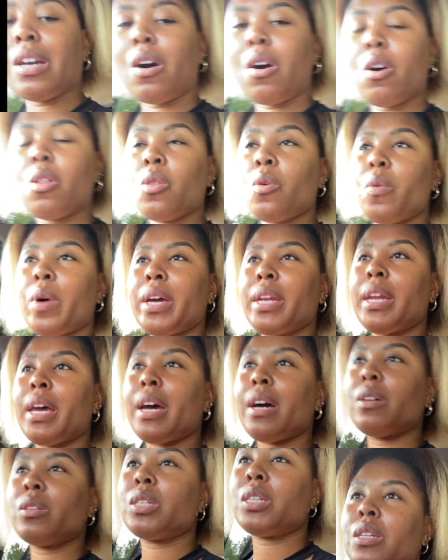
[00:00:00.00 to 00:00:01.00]
on the way
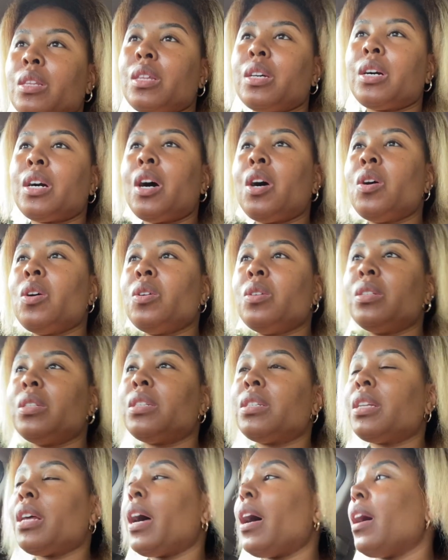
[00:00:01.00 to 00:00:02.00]
down to the
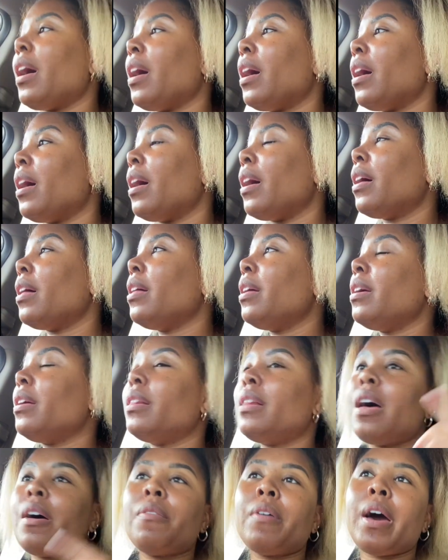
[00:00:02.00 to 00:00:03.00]
coast. I
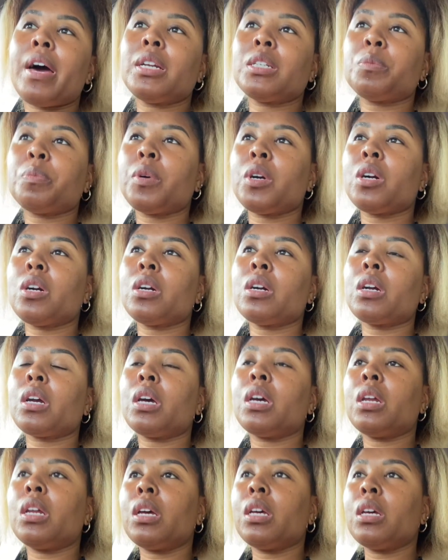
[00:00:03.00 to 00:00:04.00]
left Hattiesburg.
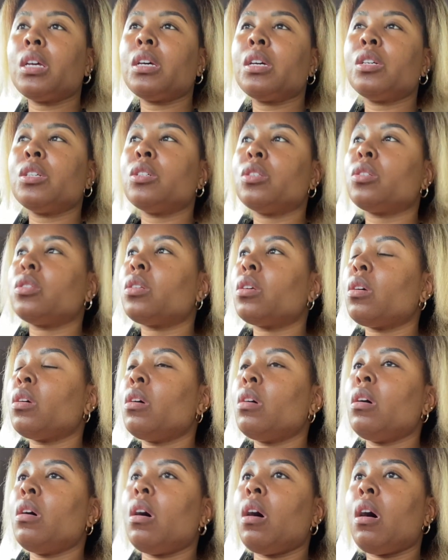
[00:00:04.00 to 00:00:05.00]
It is
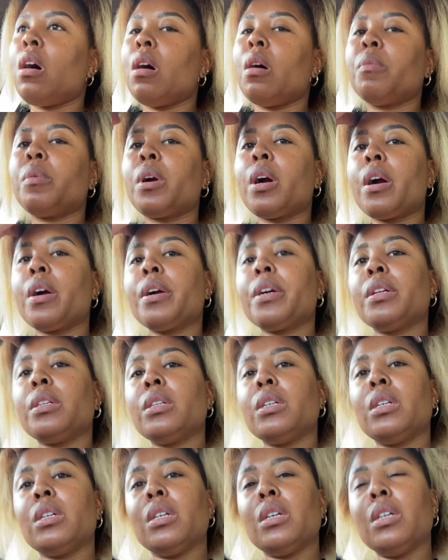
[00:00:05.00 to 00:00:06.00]
um,
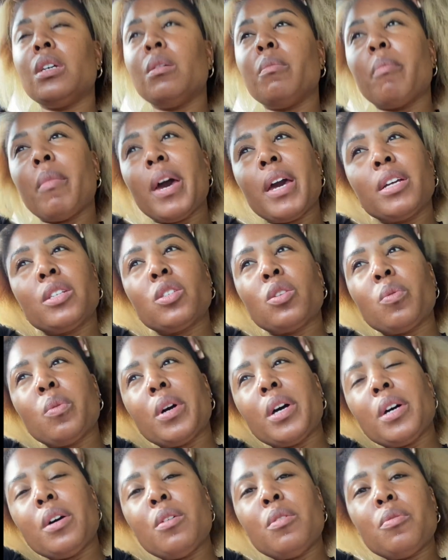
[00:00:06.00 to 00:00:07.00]
currently May
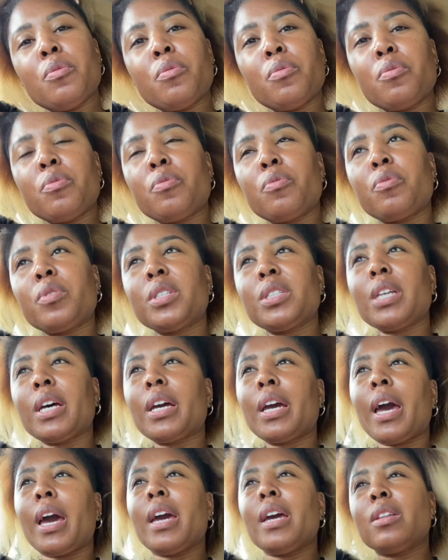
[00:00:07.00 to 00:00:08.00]
12th. It's
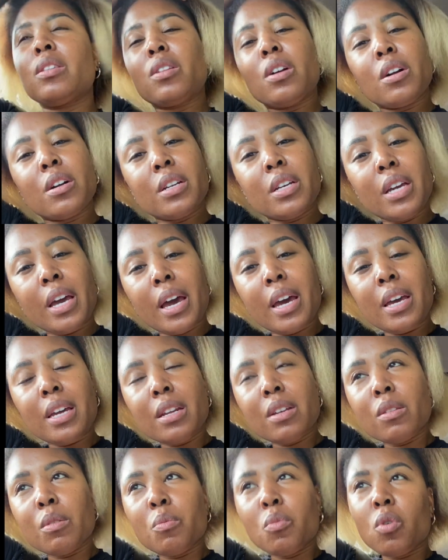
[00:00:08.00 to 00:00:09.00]
like 8:38 in the